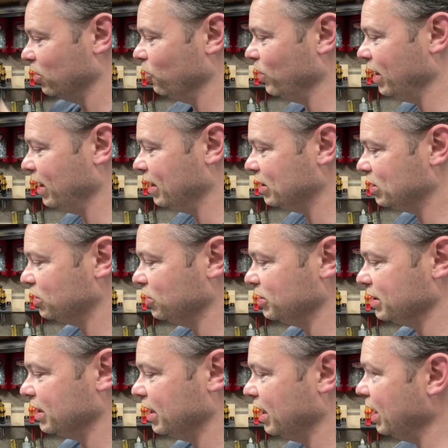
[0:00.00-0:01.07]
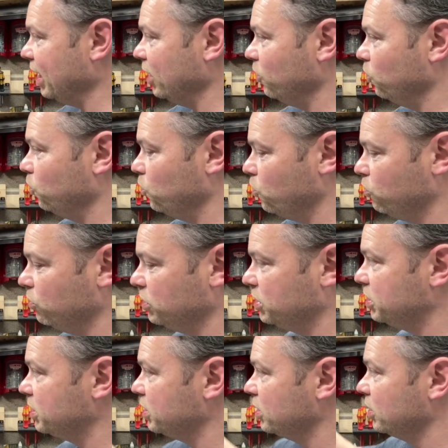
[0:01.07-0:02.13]
The way this does it, it
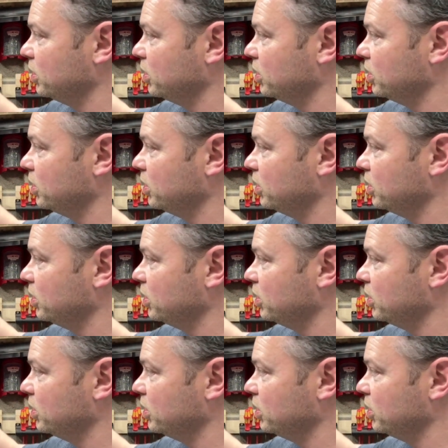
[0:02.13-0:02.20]
won't,